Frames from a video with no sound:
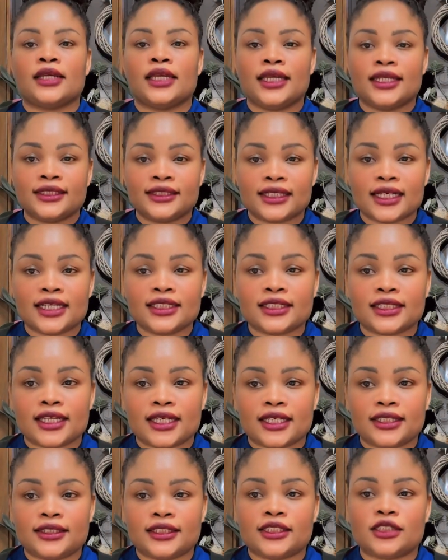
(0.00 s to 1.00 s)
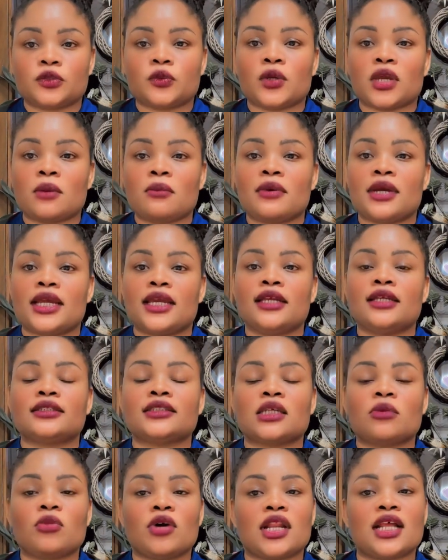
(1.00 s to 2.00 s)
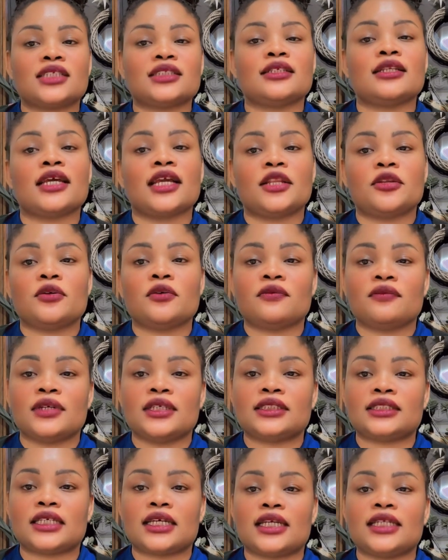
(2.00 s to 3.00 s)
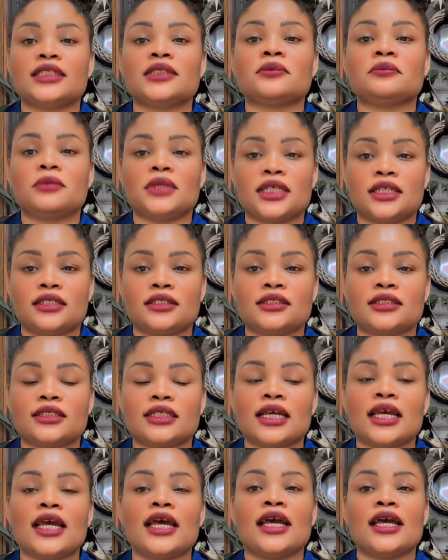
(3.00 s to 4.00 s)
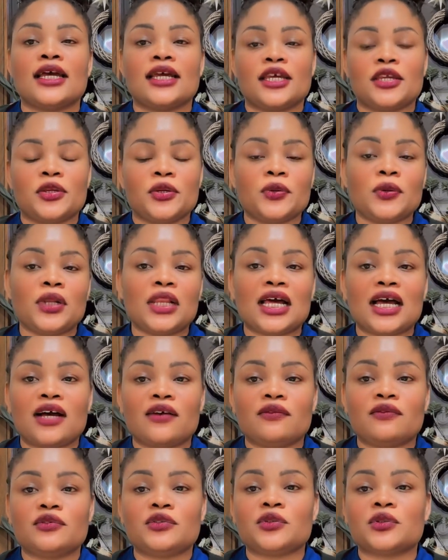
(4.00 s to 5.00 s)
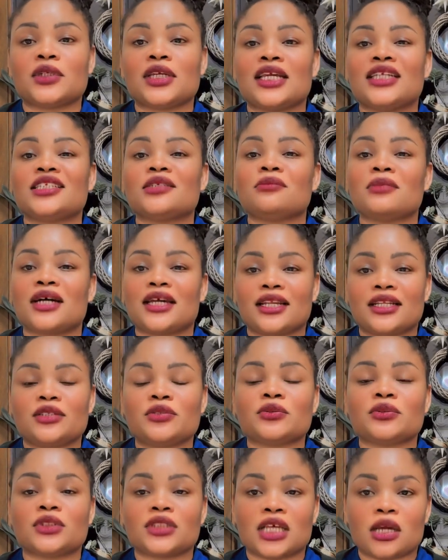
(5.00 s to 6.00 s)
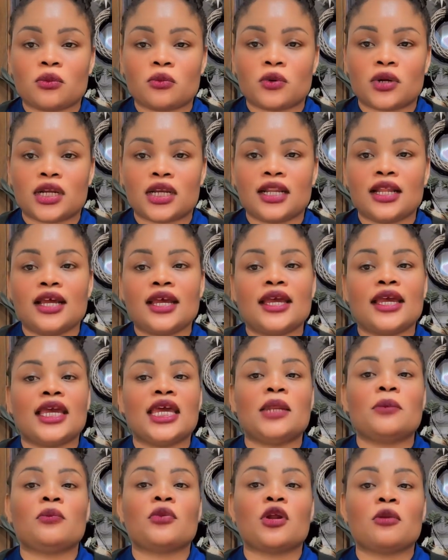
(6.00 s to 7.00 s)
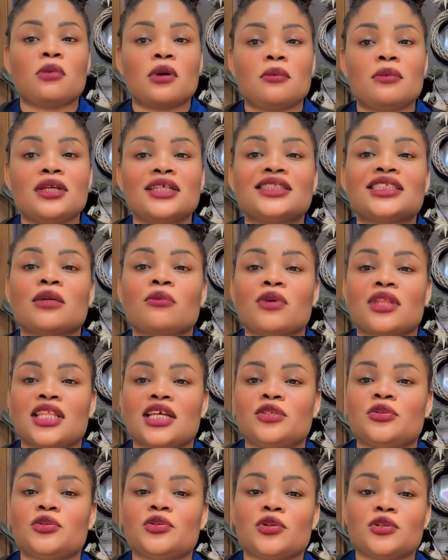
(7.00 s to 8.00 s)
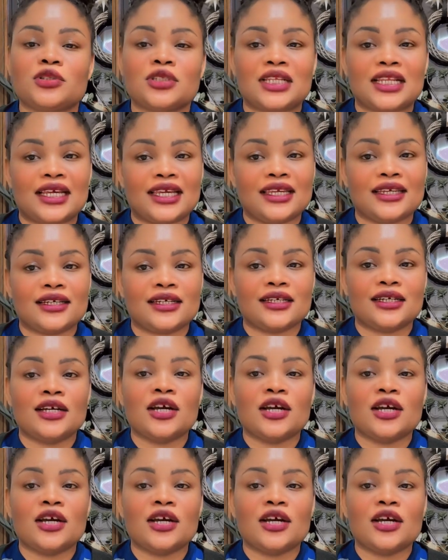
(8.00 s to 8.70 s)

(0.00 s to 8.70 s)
In such cases whereby someone has denied you visa, it means you will have to get married to someone, and probably someone that you don't like,